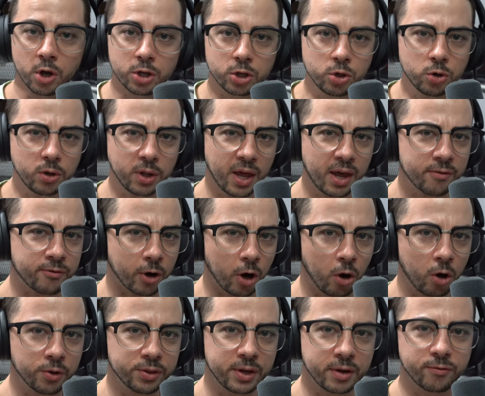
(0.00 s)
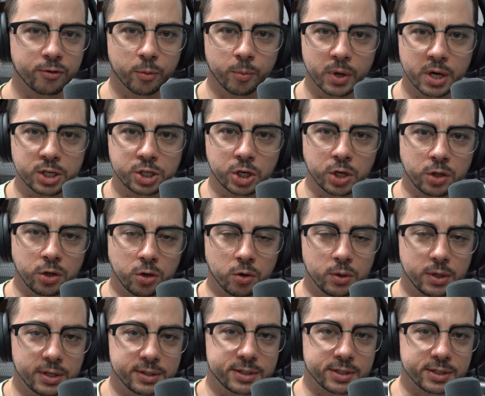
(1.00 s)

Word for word: you'll have all the information you need